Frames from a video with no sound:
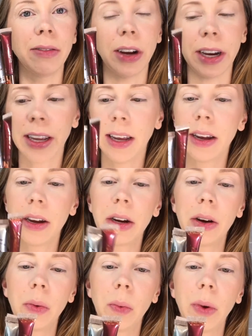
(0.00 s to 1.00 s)
right
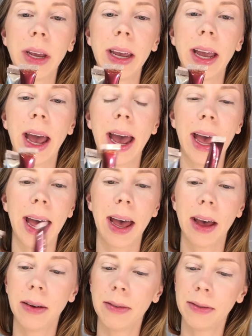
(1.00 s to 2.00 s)
here. We
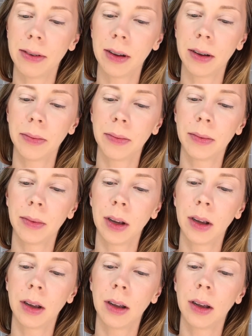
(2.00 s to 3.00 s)
have,
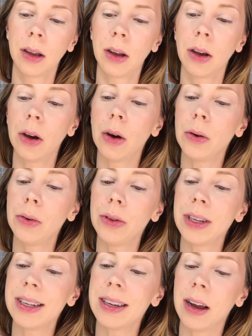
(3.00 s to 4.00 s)
oh, do
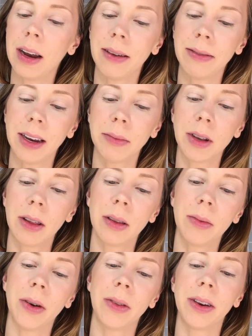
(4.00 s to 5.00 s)
these not have names on
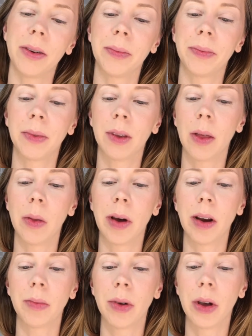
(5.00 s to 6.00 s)
them? Oh, they do, on the
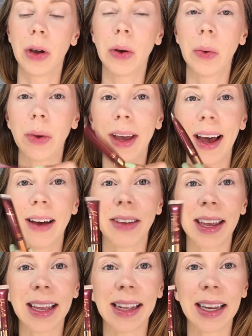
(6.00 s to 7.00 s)
bottom. We
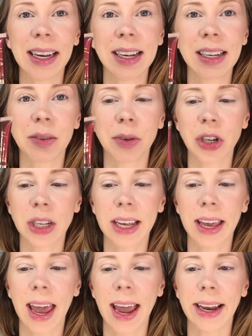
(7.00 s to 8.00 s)
have Elite, which is
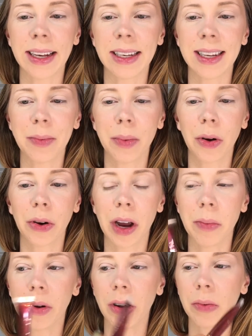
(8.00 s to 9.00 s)
like a deep
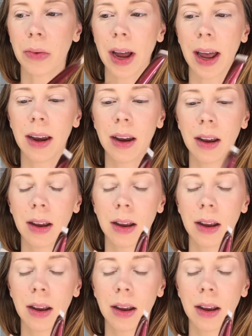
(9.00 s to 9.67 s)
cranberry red.